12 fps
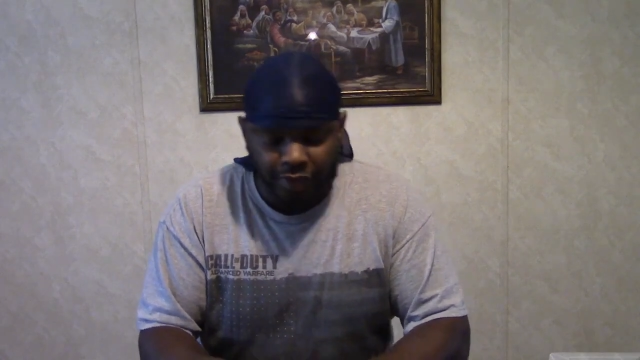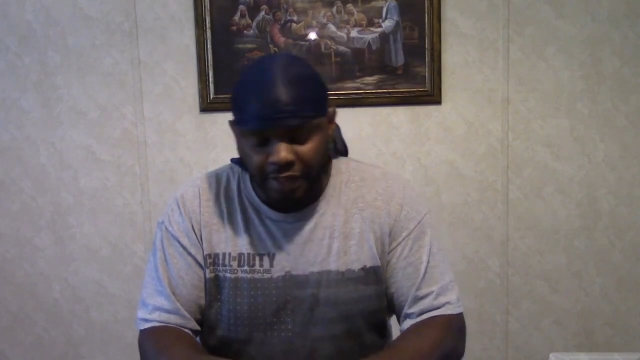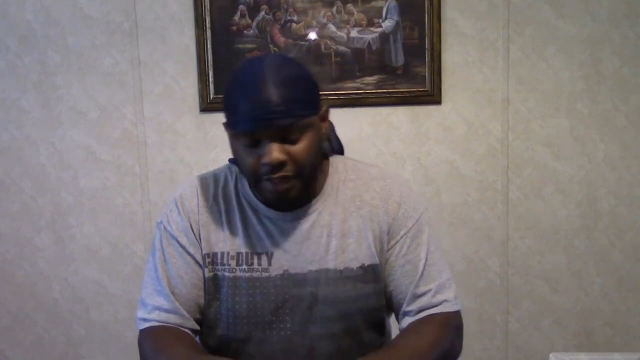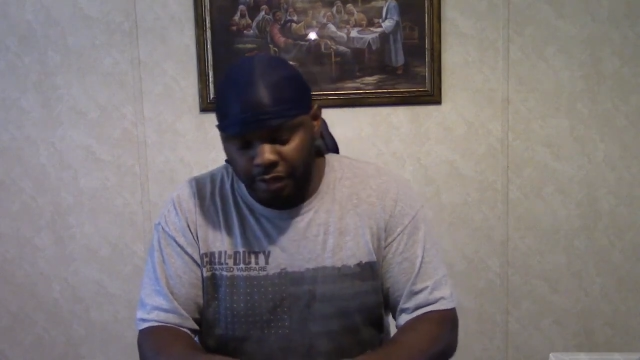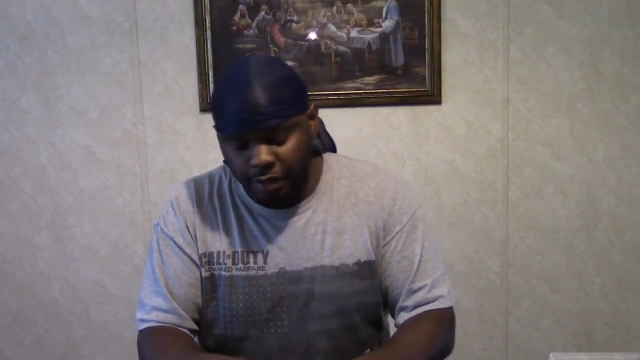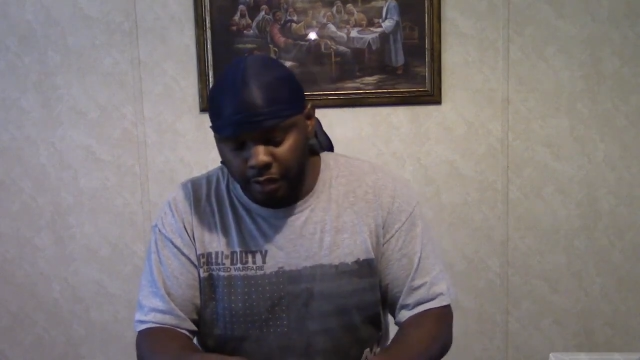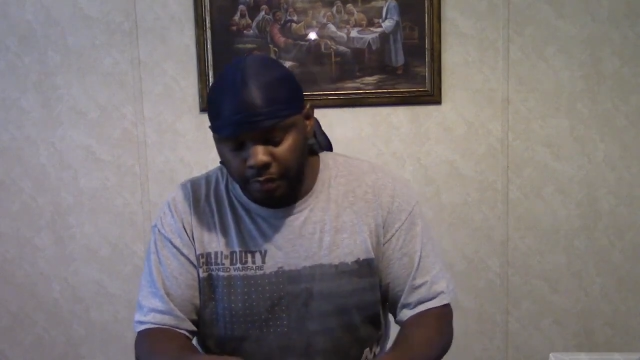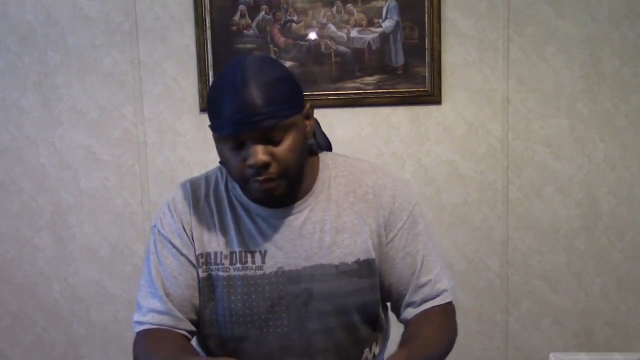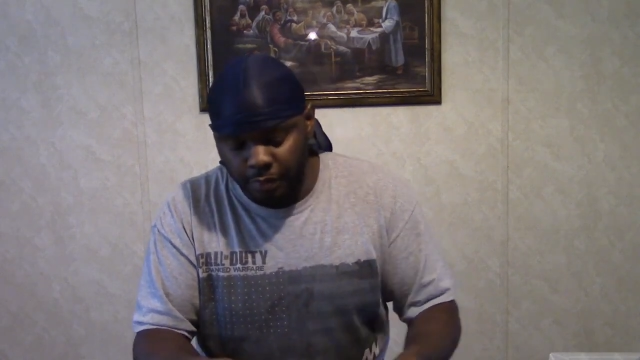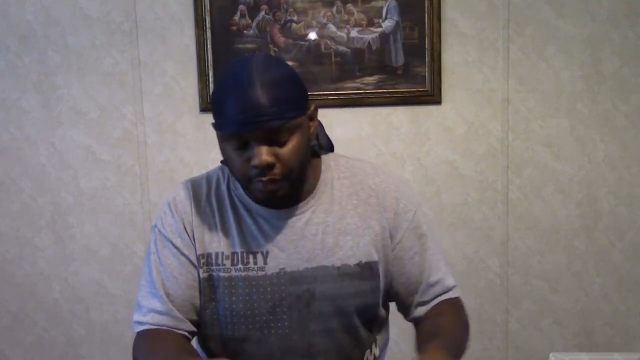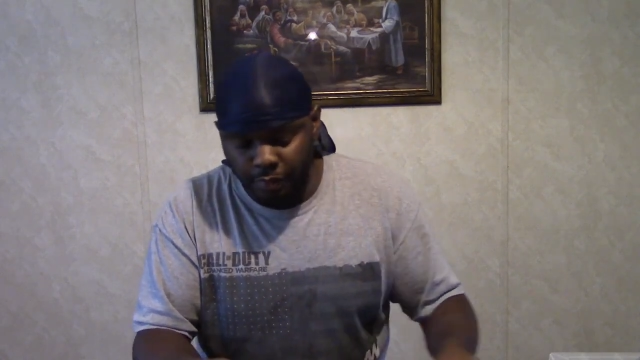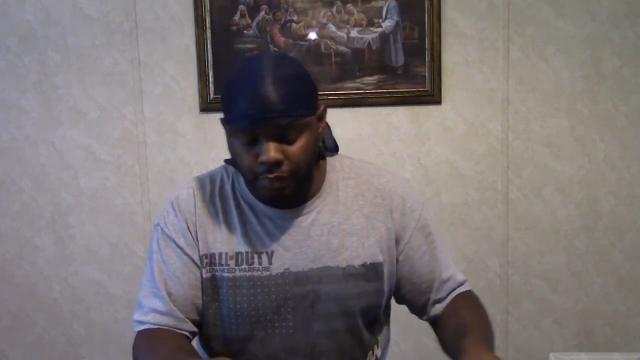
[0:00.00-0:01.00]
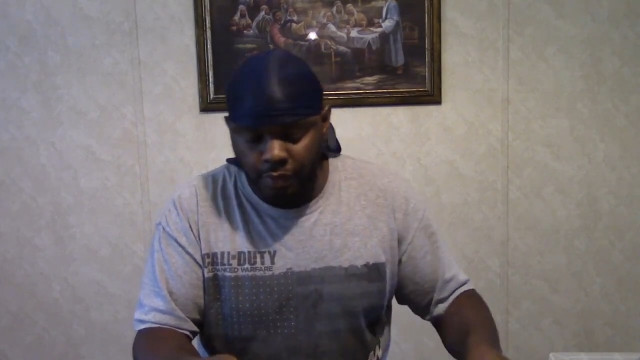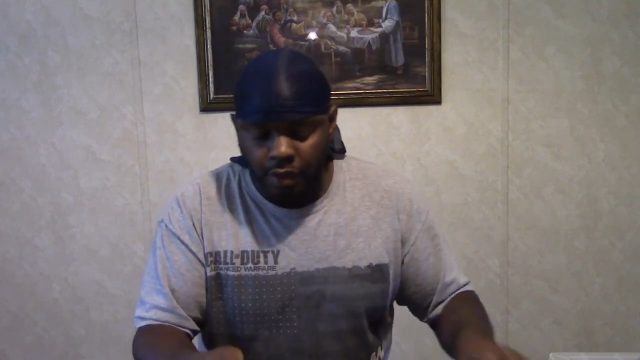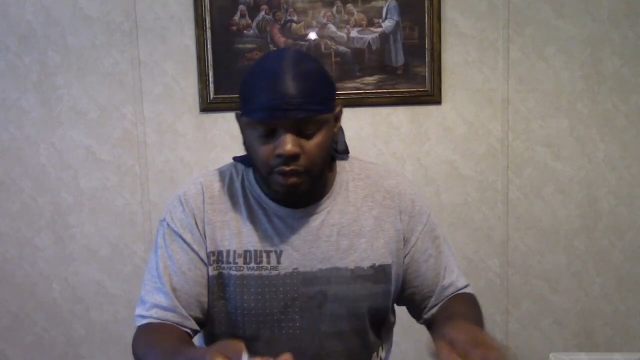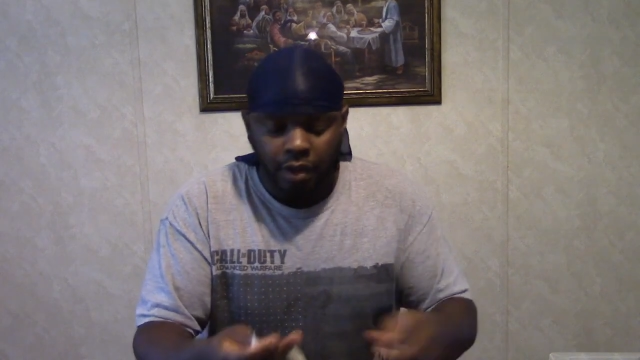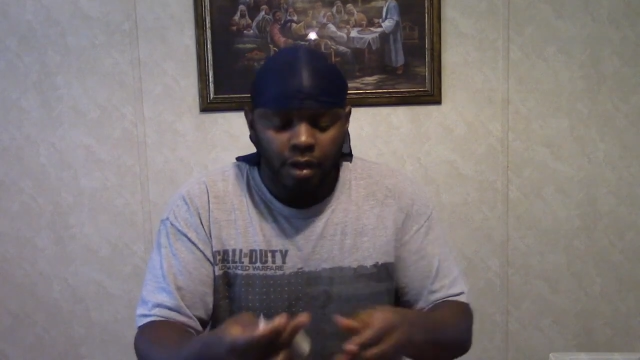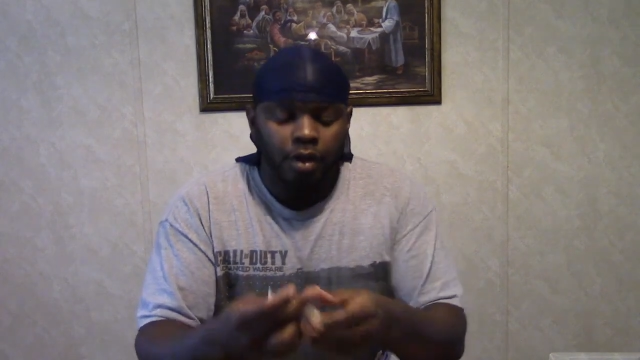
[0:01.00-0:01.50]
that up
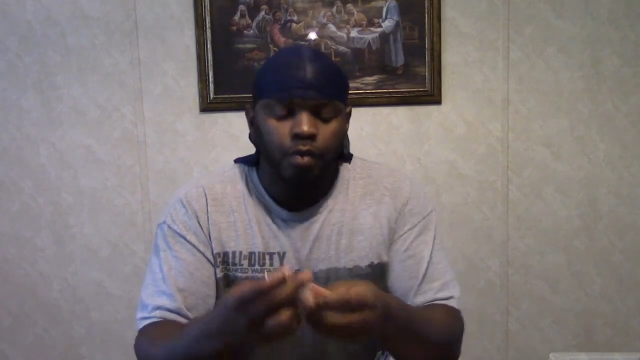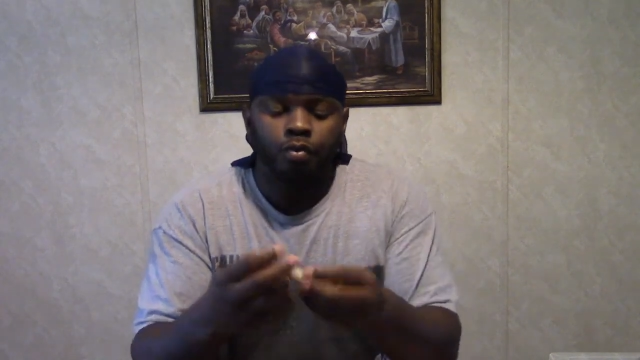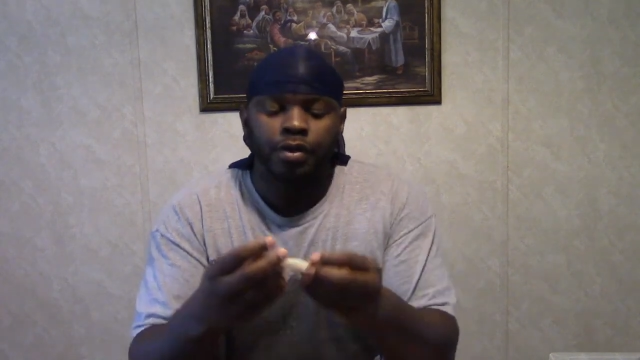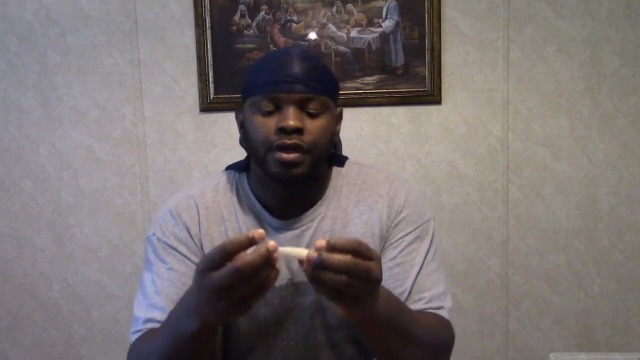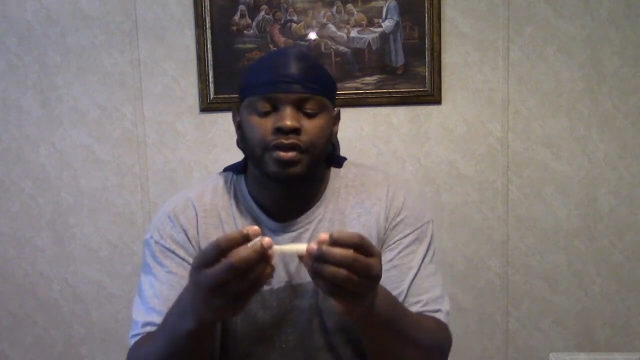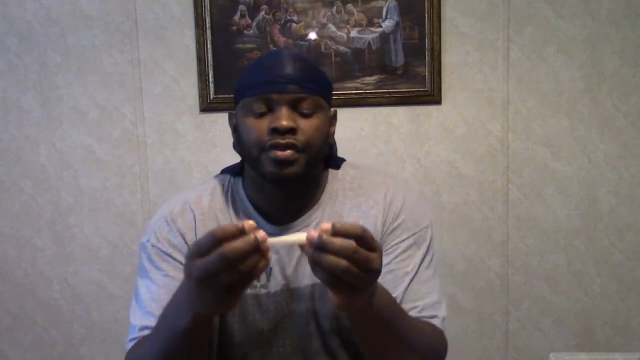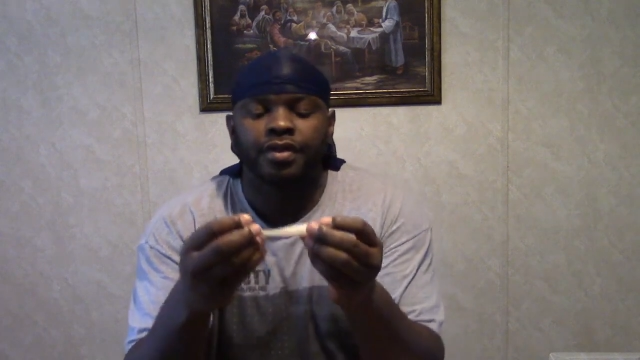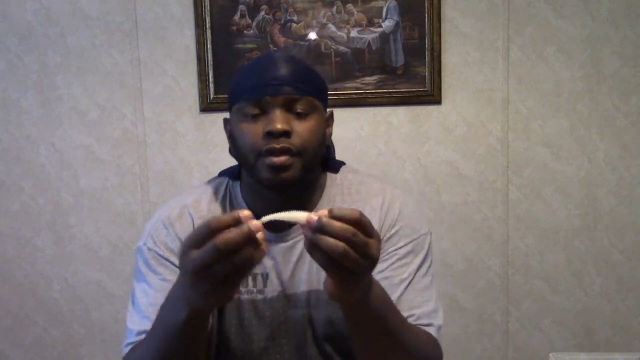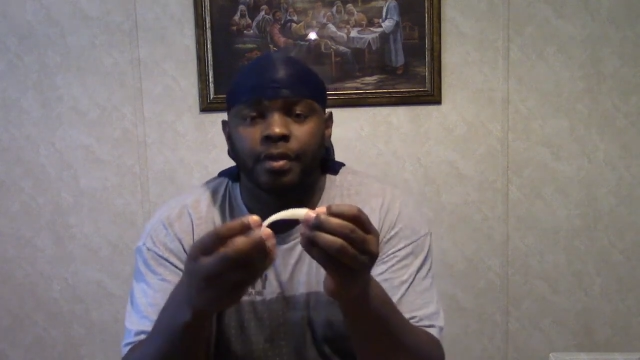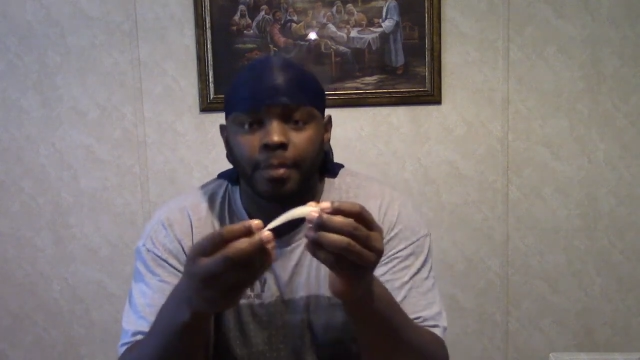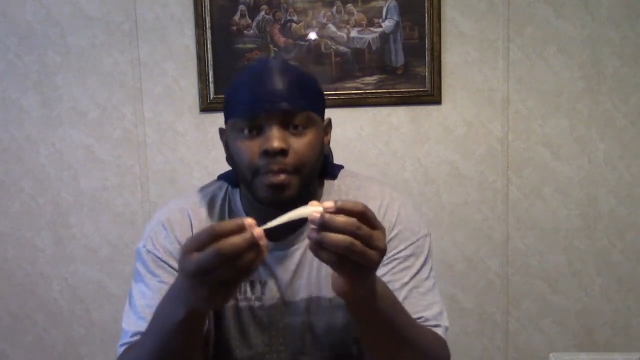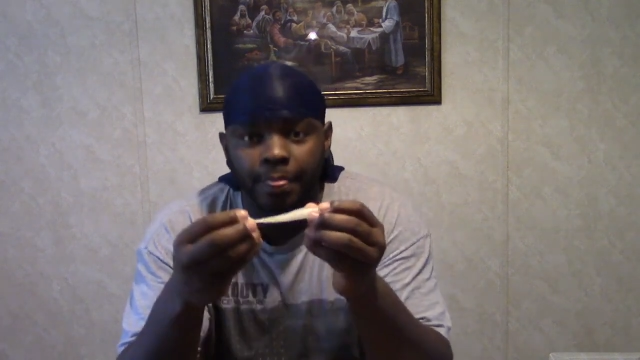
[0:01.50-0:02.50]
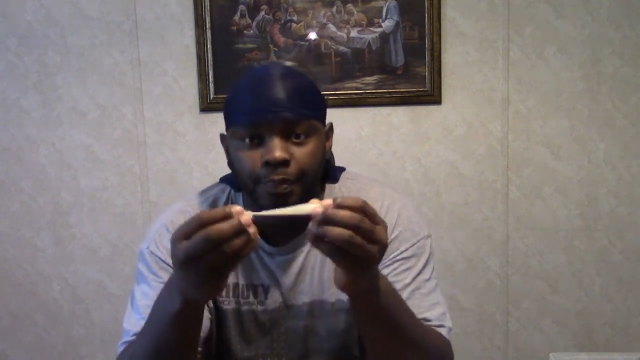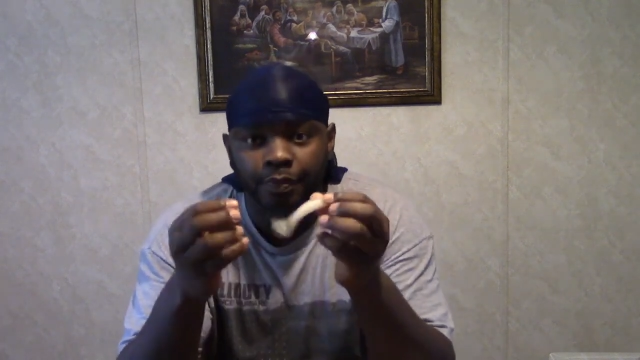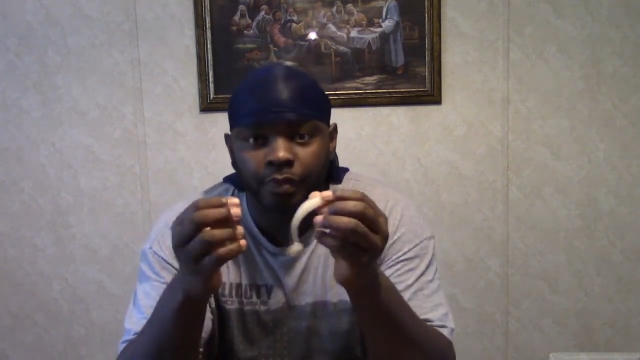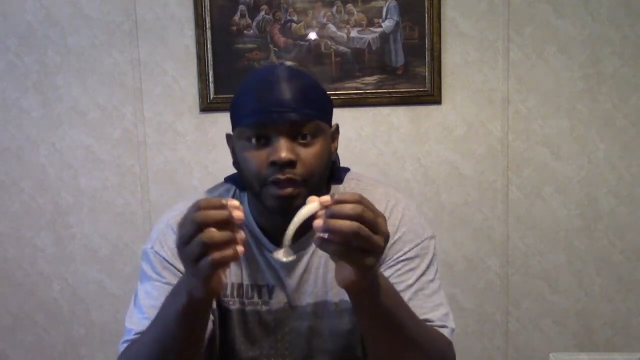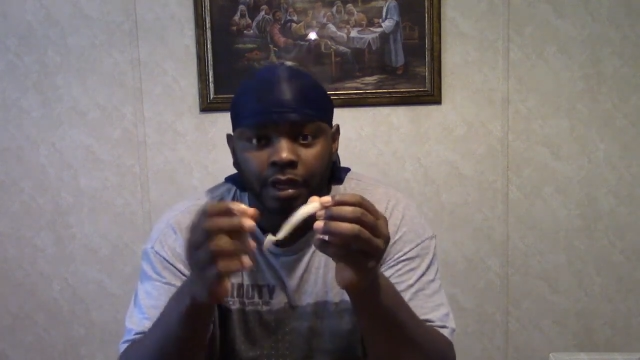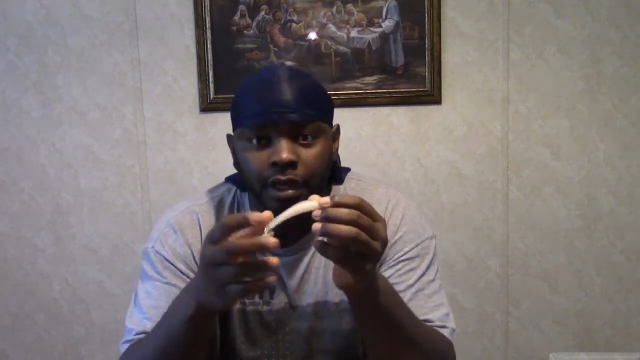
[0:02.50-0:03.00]
with
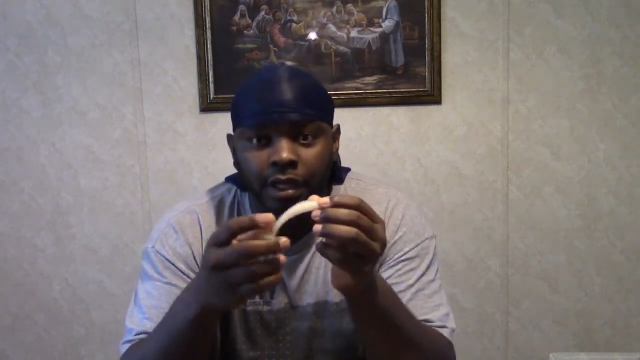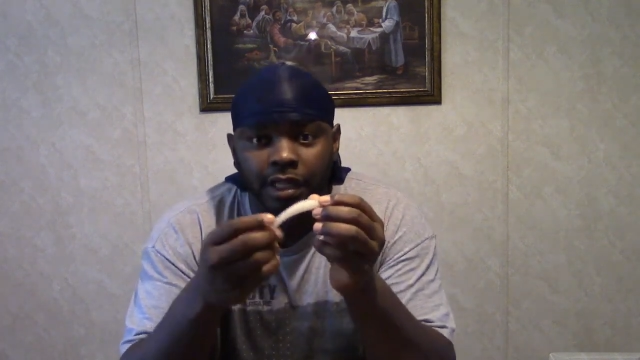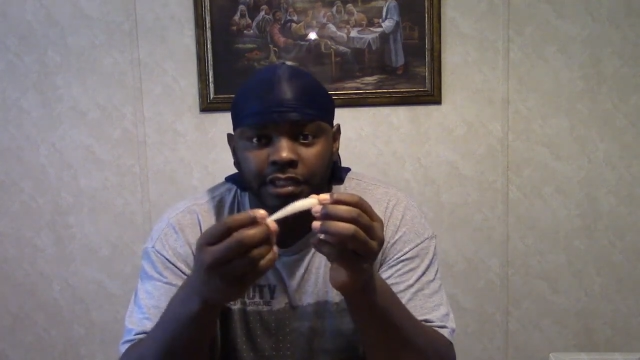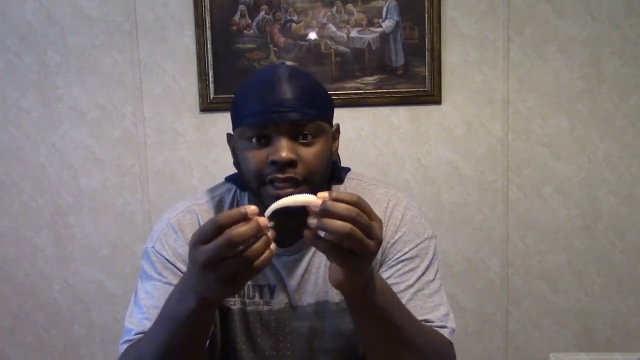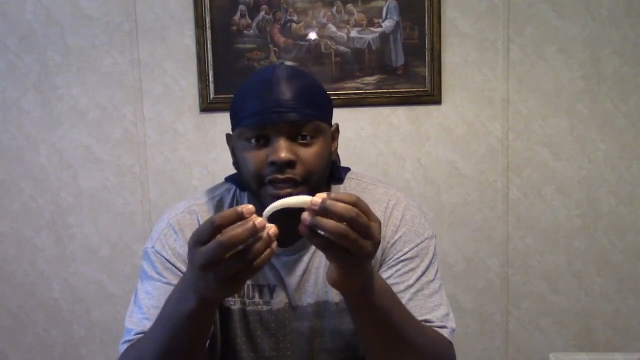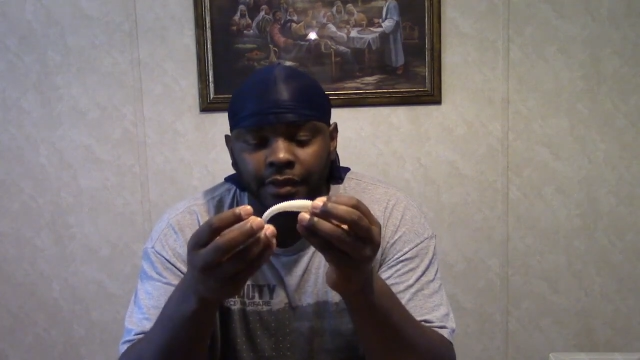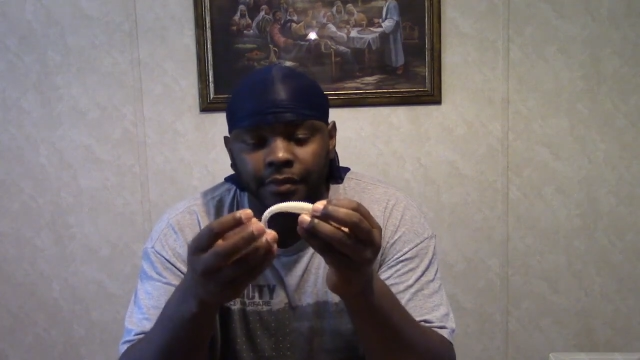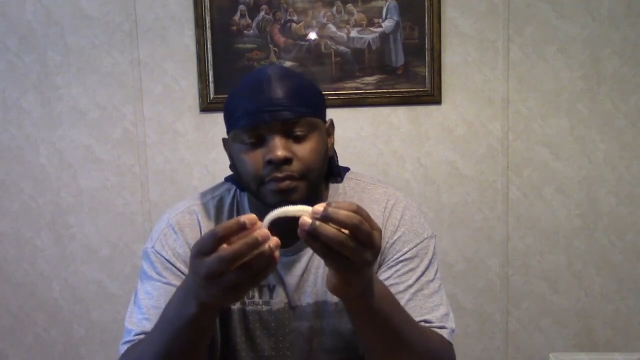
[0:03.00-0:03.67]
a contact.